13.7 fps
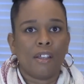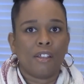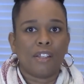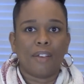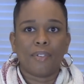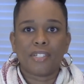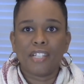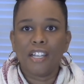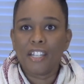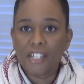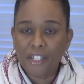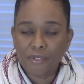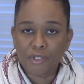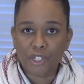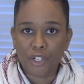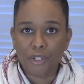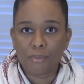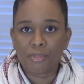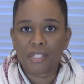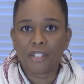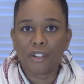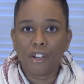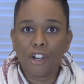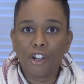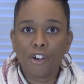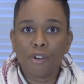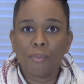You have a ton of germs in your
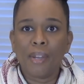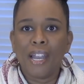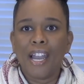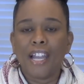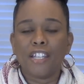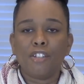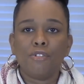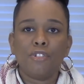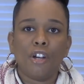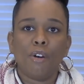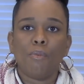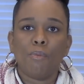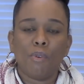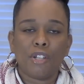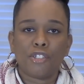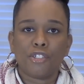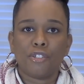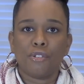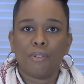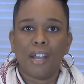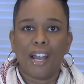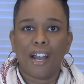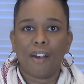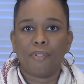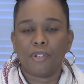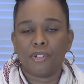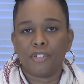home, and you don't want to
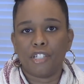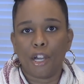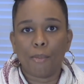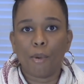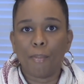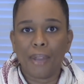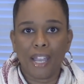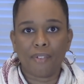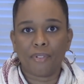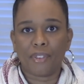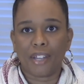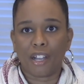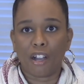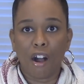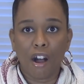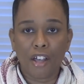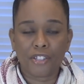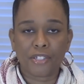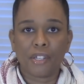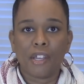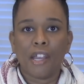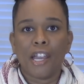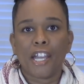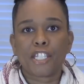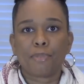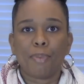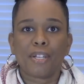have to double pay for that cost,
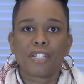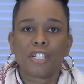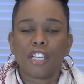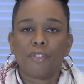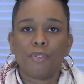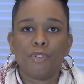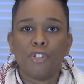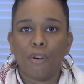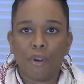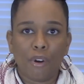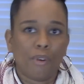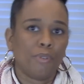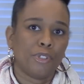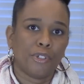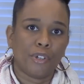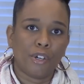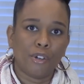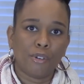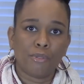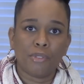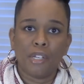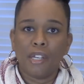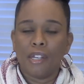especially if you don't own your own